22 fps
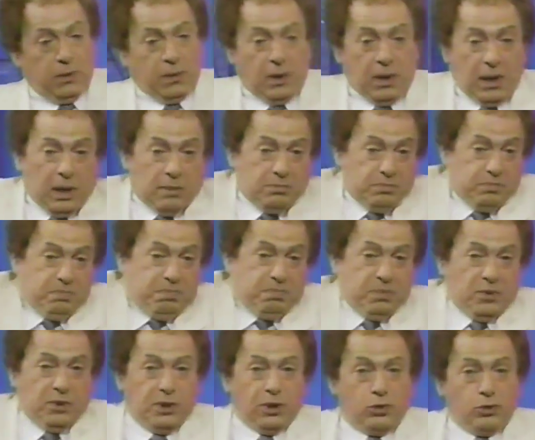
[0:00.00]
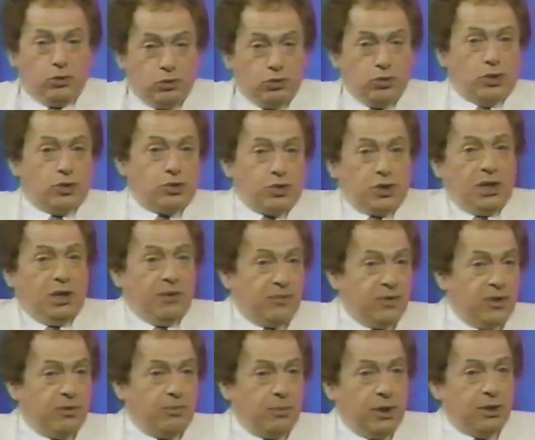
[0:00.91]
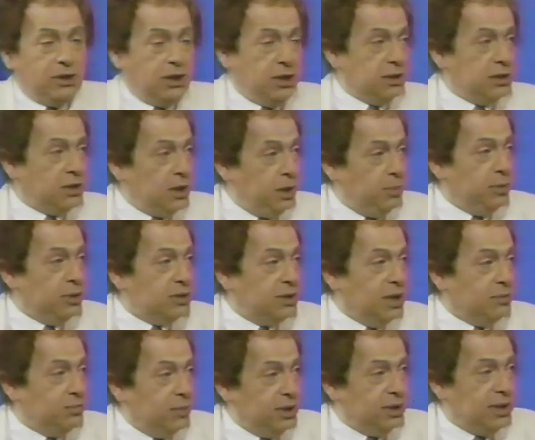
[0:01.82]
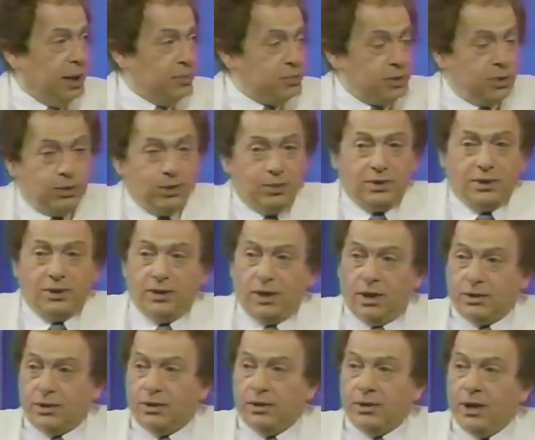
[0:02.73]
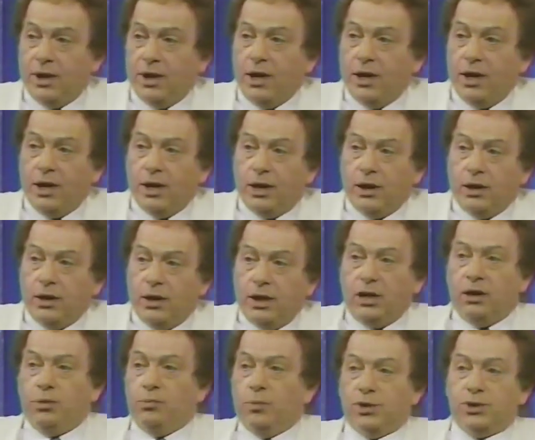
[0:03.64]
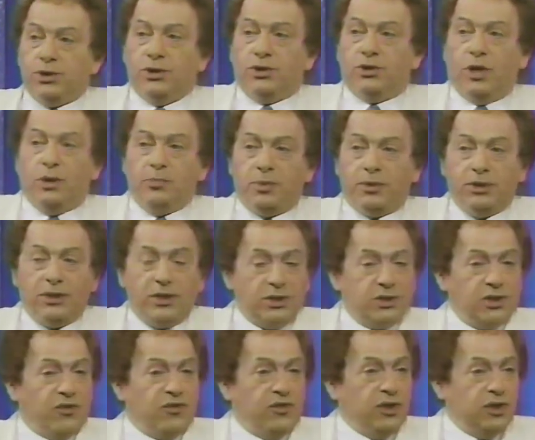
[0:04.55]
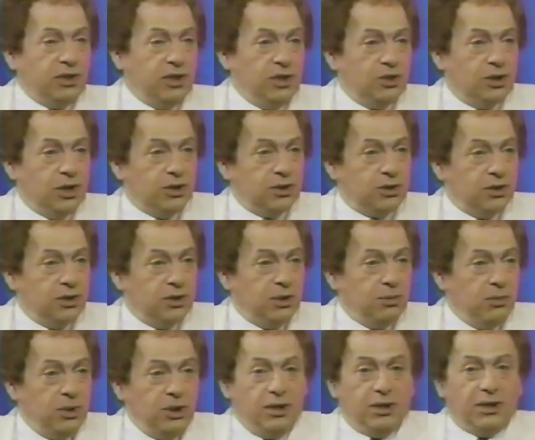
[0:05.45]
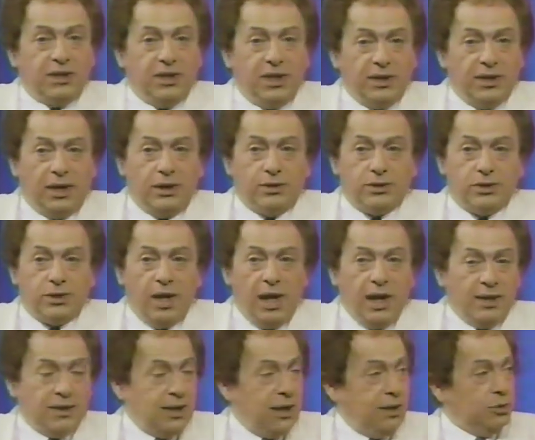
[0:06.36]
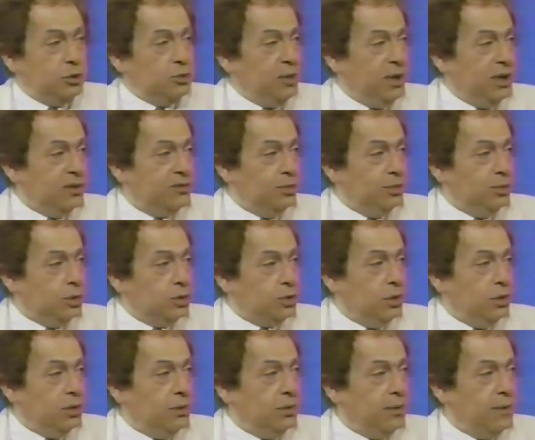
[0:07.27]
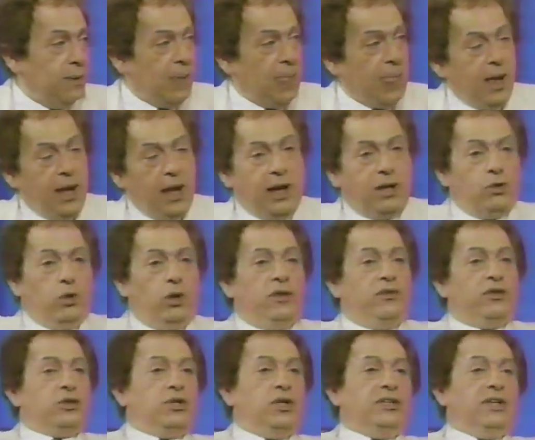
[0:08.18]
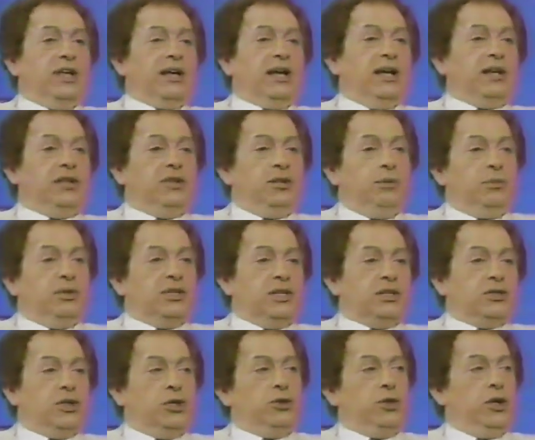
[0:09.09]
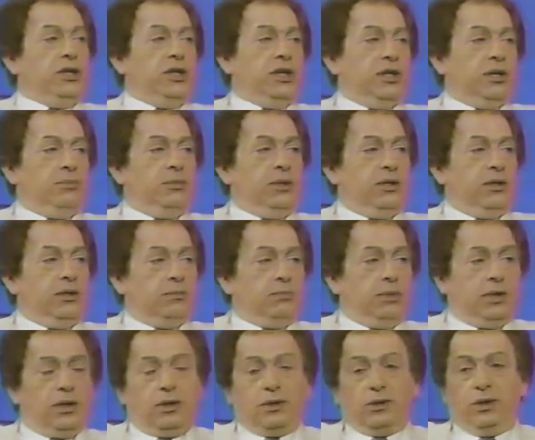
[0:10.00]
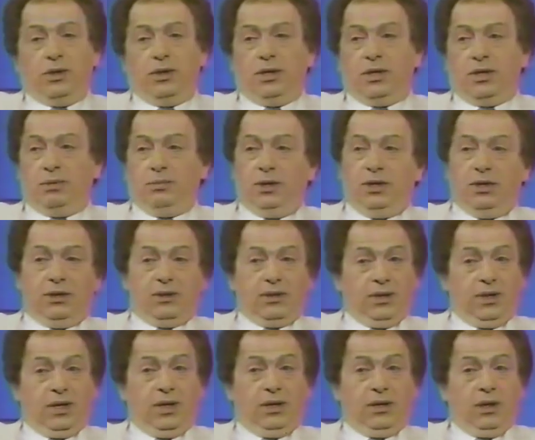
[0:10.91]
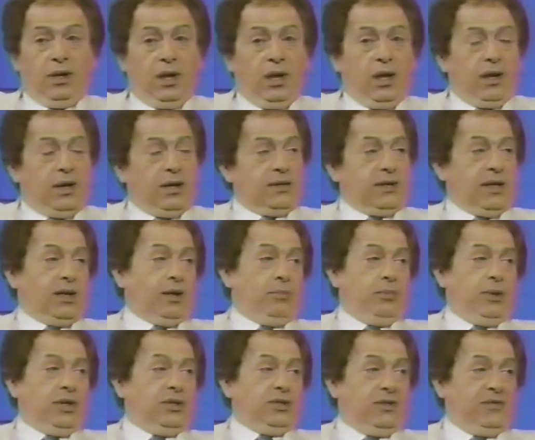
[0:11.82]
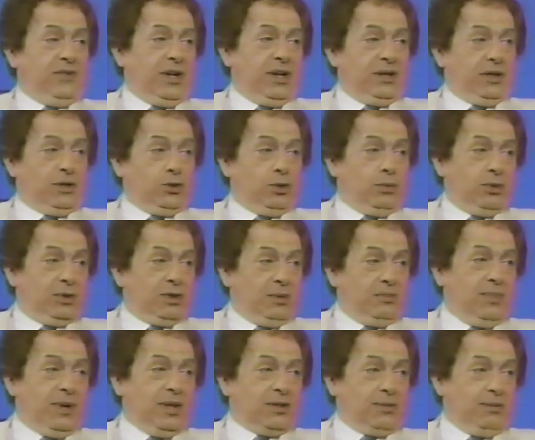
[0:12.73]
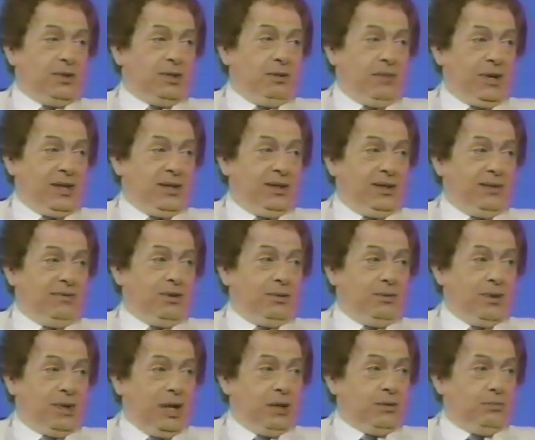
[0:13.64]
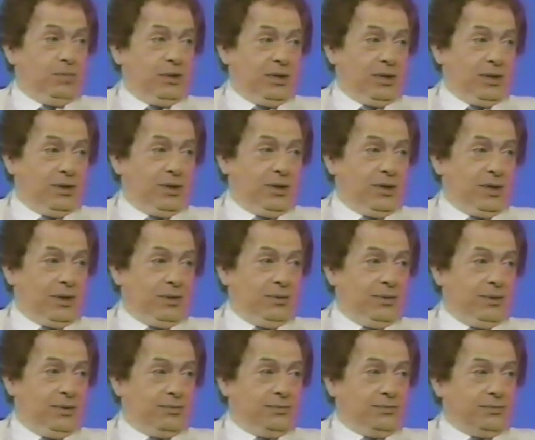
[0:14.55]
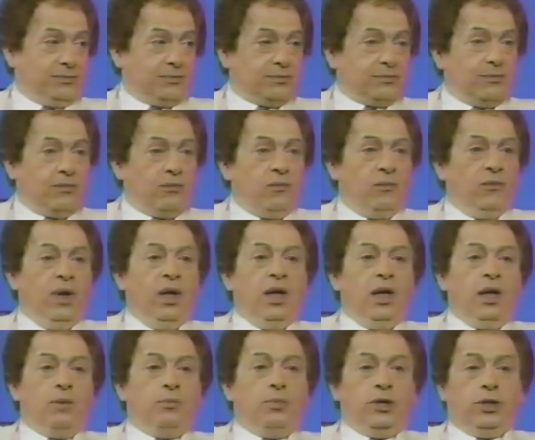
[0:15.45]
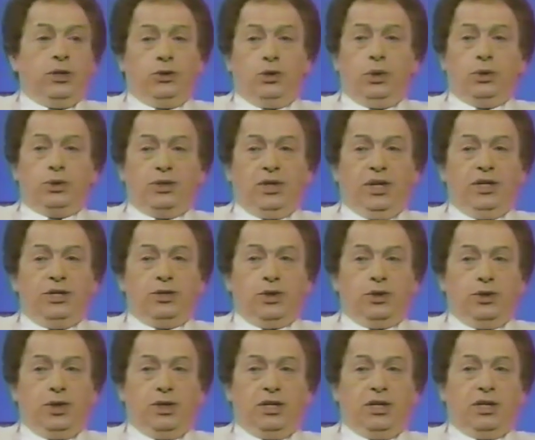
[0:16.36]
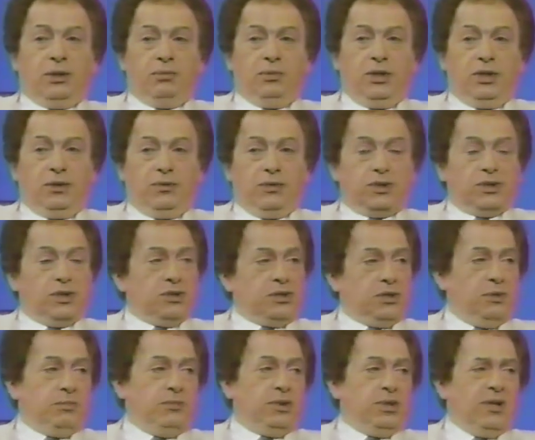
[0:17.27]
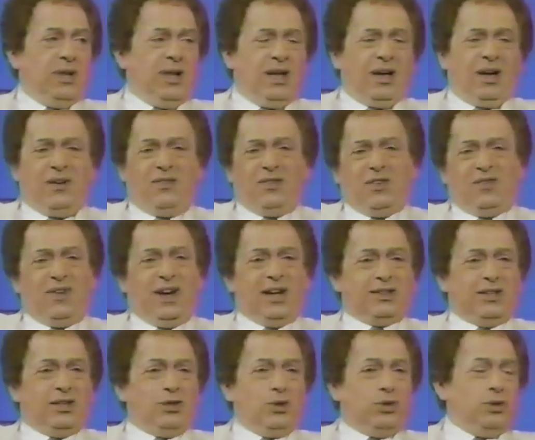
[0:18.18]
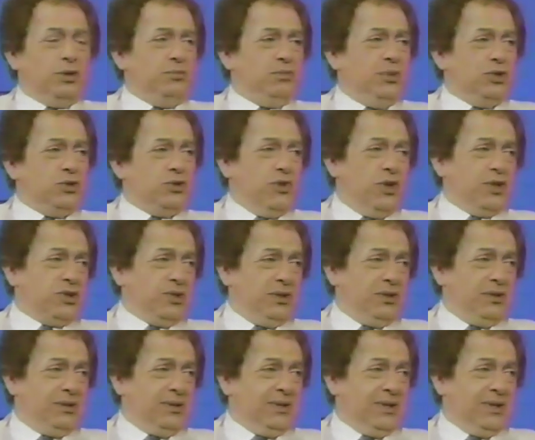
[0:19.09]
I'm going to just give him a little kibitz that meant absolutely nothing, he misinterpreted it as a filthy gesture and immediately announced that I was banned from the show. And all of a sudden, I got an image as the dirty comedian. Being a dirty comedian today is like a badge of honor. It's almost impossible to make a living without being a dirty comedian. Yeah. But in those days, a dirty comedian was a symbol of the fact that you couldn't be trusted.